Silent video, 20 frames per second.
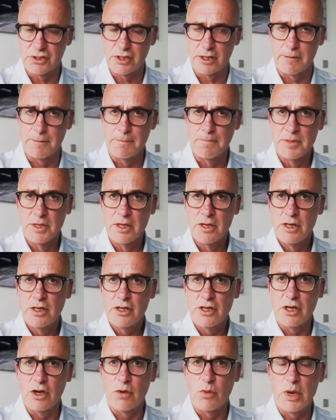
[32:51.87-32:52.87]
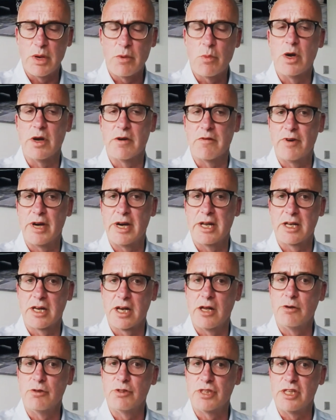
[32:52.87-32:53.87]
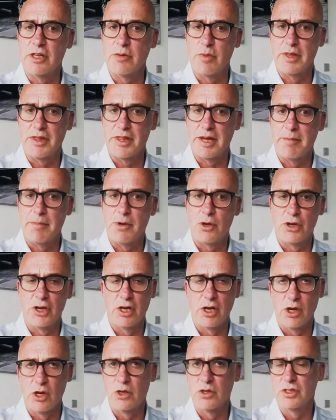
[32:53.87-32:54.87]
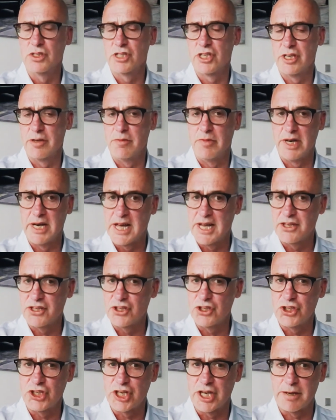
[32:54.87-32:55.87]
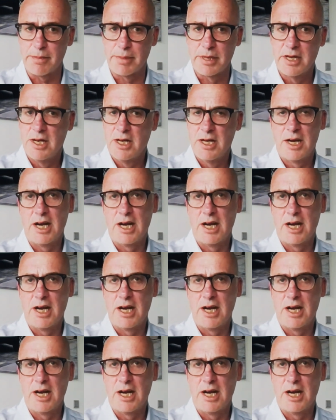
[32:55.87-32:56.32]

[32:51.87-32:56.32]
So, we work very closely with them on a long-term relationship,